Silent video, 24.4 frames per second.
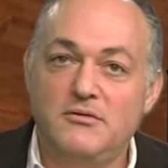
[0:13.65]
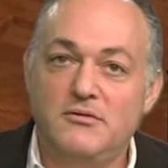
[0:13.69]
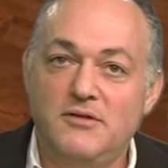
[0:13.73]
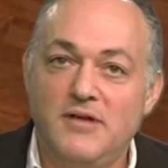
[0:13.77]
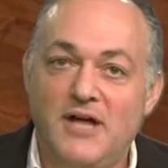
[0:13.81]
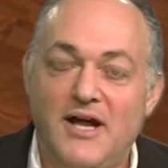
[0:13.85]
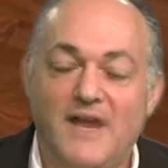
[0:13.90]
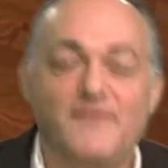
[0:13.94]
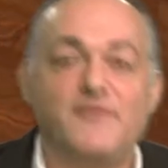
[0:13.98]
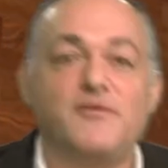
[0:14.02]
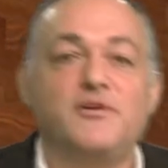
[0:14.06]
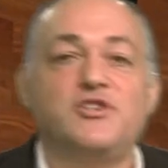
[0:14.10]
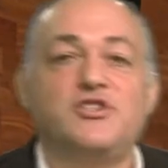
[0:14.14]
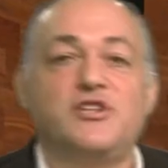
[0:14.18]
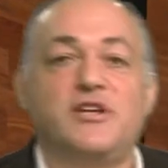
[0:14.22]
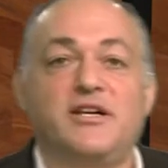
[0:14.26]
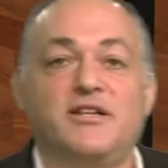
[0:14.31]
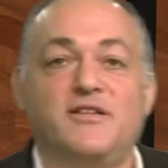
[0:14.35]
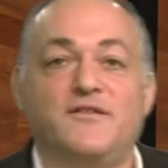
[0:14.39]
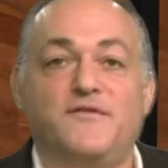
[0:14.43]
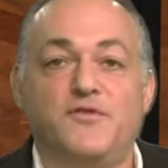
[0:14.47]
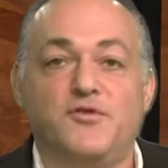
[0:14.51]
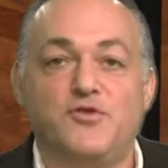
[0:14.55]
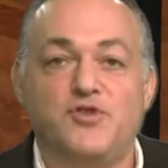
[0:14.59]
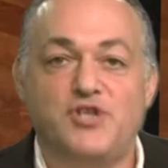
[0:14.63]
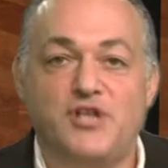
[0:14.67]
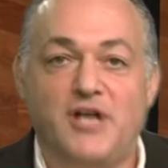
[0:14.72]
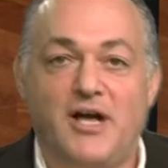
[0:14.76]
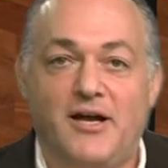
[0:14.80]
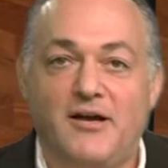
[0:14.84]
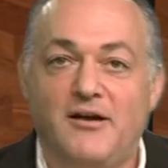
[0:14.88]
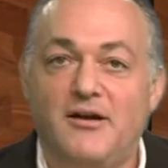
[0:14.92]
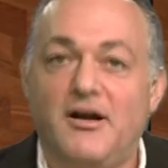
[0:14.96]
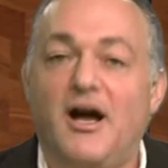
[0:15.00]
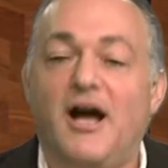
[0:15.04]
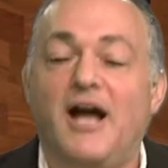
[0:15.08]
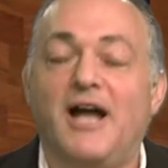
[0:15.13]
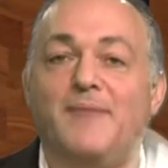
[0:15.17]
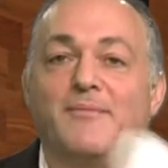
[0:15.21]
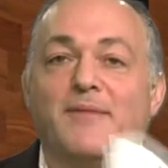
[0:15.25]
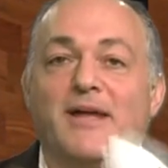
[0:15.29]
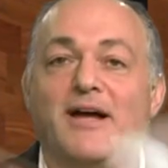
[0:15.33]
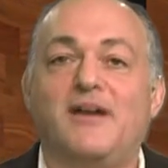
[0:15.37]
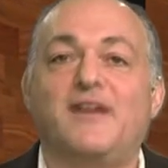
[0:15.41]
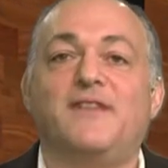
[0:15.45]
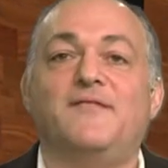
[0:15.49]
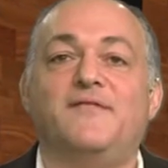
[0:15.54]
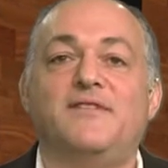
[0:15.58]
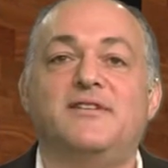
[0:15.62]
Everyone should get the flu shot. I am now
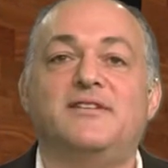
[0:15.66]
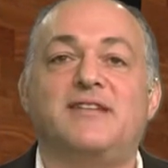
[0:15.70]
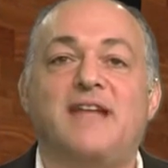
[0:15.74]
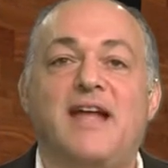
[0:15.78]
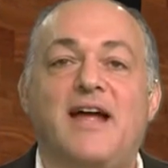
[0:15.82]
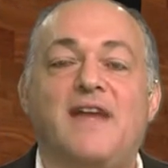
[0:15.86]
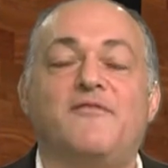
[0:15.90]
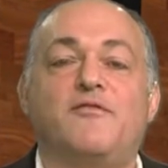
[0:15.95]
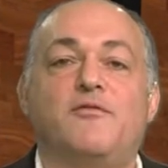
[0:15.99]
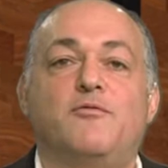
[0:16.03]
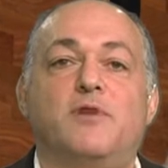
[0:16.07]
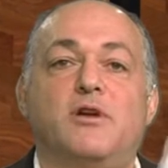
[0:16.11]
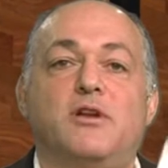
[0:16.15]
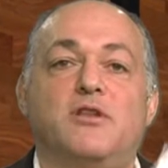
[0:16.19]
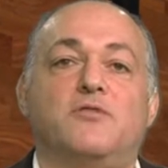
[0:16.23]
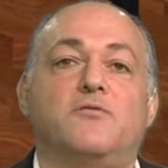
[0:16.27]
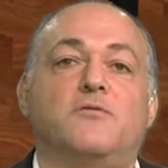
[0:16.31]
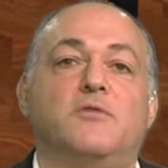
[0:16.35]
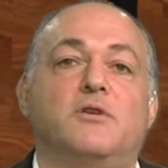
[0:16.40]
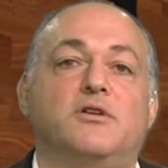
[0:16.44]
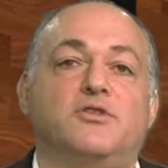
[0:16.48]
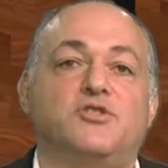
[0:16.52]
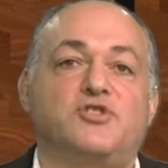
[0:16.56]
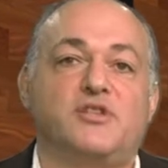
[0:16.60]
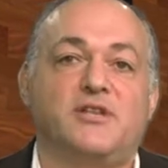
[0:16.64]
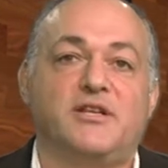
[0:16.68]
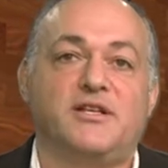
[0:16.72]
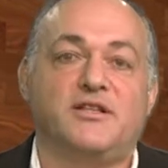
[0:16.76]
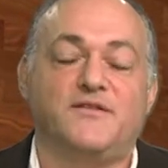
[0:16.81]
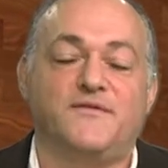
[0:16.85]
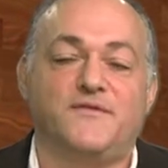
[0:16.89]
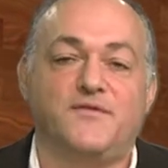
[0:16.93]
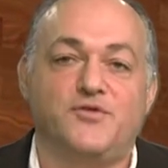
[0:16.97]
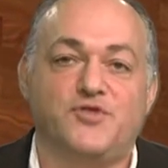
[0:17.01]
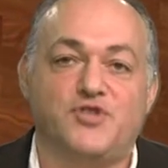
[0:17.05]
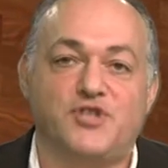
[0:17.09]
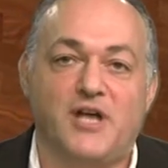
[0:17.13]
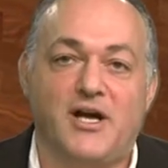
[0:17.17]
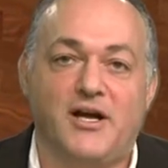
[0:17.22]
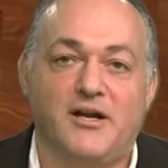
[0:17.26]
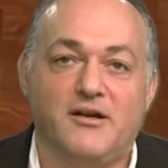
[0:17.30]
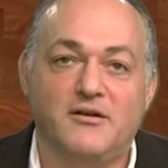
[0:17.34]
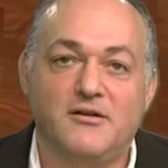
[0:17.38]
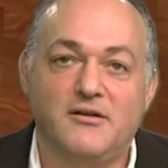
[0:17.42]
convinced everyone in the world should get the flu shot.